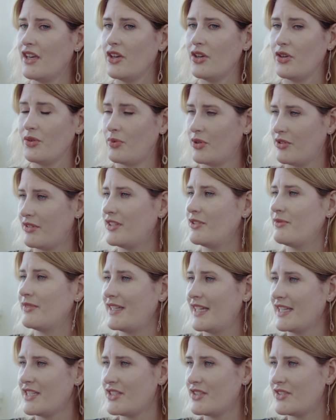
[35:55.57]
who were in a
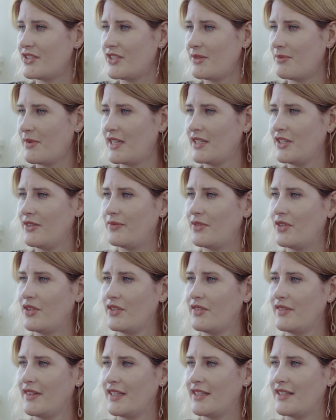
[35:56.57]
relationship and you've
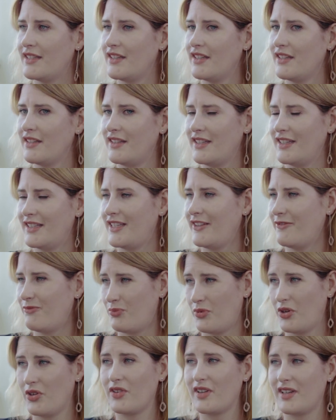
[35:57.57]
learnt that they've
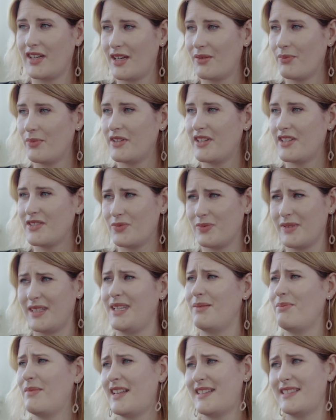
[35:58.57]
broken up and it's really
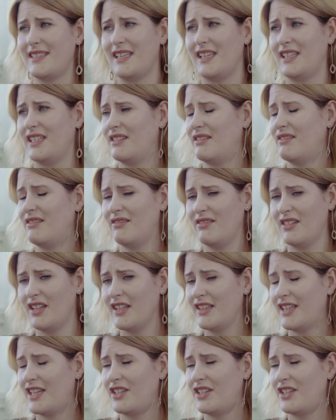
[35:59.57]
messy and they